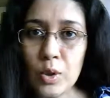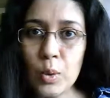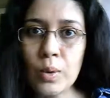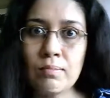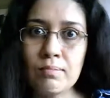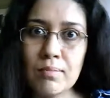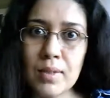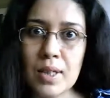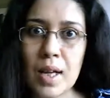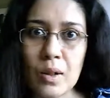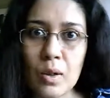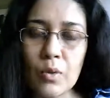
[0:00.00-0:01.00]
Don't
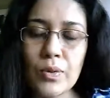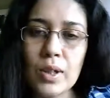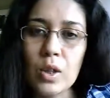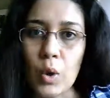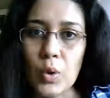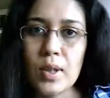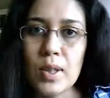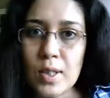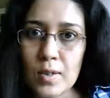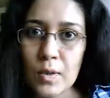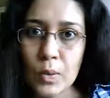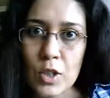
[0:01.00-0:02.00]
start off with a laundry list
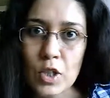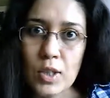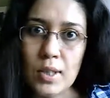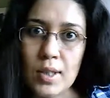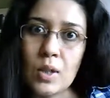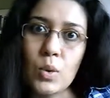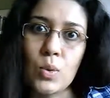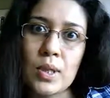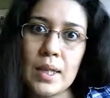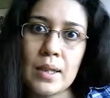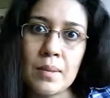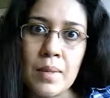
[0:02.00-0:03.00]
of questions, and don't
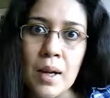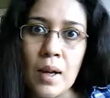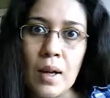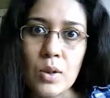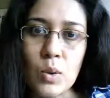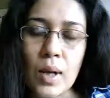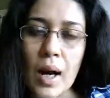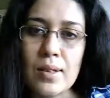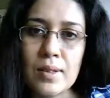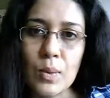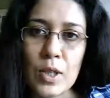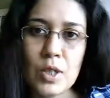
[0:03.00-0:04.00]
ask
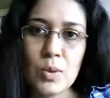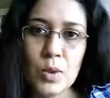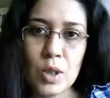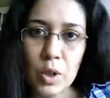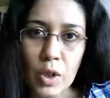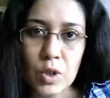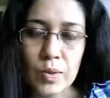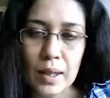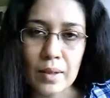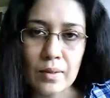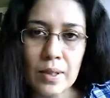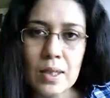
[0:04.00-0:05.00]
questions which are not
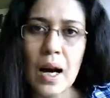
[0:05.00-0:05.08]
relevant.